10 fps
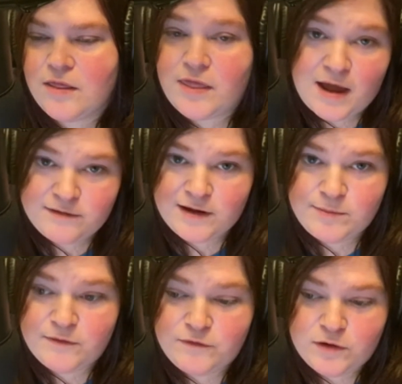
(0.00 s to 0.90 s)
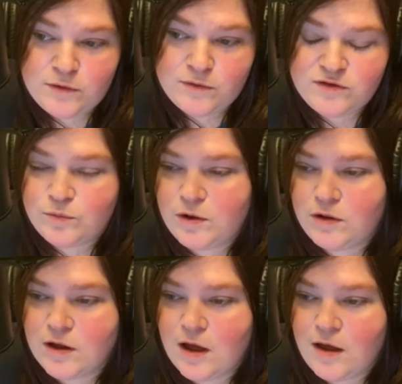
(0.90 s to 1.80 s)
that type of news
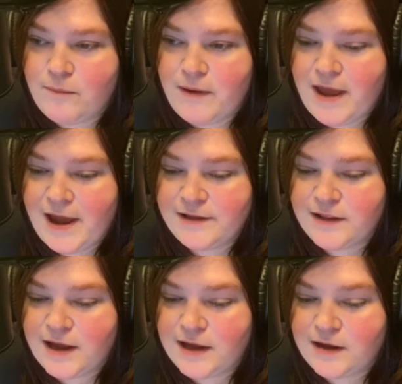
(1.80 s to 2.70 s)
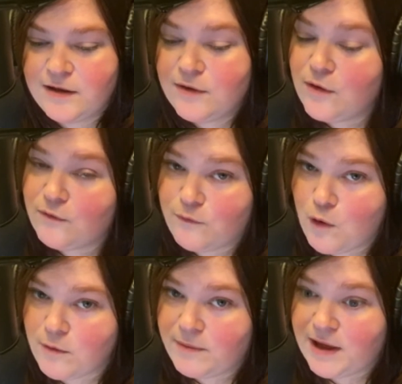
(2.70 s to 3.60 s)
will come at like
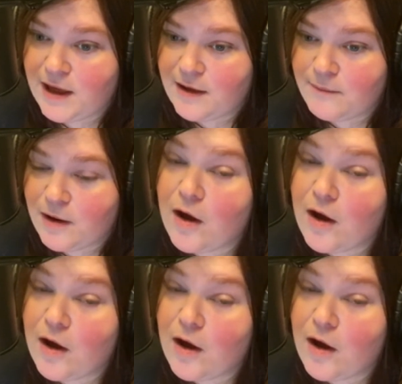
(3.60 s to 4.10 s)
4 p.m.